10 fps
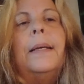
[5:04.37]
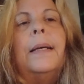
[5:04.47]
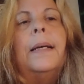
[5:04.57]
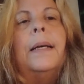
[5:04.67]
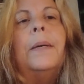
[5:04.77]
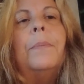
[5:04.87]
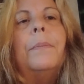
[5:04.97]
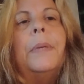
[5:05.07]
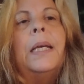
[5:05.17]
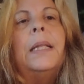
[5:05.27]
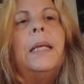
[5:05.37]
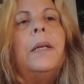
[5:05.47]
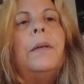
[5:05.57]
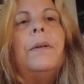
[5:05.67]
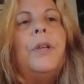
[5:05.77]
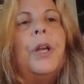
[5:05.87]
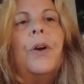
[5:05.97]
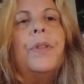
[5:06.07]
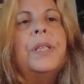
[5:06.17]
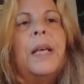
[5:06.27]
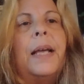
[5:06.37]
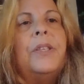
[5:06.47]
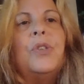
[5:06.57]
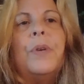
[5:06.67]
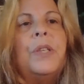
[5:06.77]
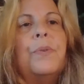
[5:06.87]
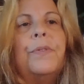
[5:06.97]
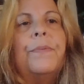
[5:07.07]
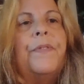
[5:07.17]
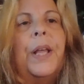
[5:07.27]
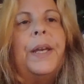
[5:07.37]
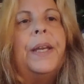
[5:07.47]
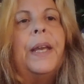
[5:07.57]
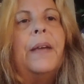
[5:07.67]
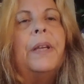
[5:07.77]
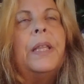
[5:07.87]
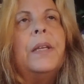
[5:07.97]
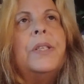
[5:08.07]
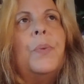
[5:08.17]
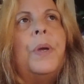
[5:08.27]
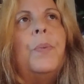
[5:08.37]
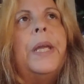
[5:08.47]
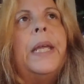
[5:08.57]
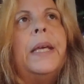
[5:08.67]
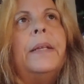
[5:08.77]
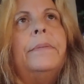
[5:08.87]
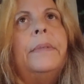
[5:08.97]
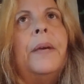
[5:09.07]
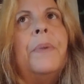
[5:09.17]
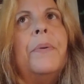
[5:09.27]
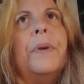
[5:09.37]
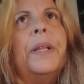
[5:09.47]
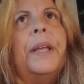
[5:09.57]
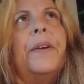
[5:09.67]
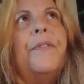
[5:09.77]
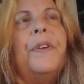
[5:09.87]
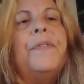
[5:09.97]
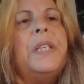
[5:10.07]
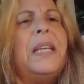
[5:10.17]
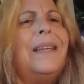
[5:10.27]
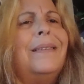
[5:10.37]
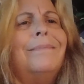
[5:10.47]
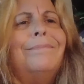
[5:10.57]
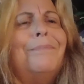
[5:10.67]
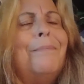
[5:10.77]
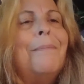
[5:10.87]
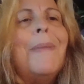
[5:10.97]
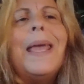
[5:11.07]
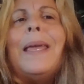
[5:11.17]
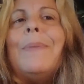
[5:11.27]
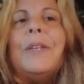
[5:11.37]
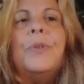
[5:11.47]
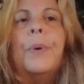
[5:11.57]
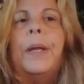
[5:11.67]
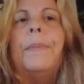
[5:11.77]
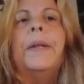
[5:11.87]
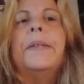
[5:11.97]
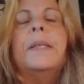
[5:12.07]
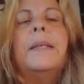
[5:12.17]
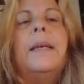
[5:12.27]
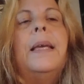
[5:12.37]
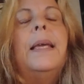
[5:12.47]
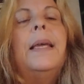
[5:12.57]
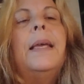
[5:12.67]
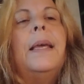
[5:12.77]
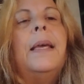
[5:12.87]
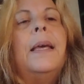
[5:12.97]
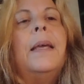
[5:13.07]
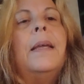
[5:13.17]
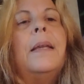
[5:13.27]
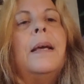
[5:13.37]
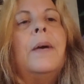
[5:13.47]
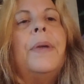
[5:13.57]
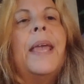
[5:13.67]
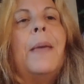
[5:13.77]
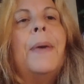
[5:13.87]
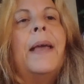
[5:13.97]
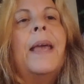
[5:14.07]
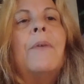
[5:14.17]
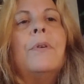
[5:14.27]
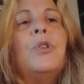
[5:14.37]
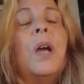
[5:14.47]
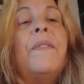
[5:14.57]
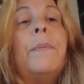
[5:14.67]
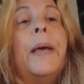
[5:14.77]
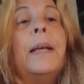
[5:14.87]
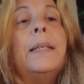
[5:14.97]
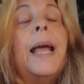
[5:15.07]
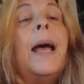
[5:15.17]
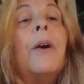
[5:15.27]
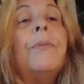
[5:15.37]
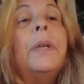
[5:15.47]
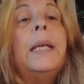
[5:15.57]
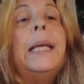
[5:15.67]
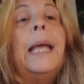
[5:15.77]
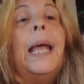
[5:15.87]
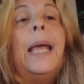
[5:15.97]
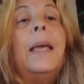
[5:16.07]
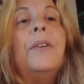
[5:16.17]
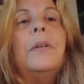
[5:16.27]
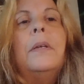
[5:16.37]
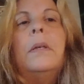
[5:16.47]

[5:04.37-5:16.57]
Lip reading: And then, the side streets were flooded and everything. So we went in and we were in there 15, maybe 20 minutes. And we came back out, we're driving back down, and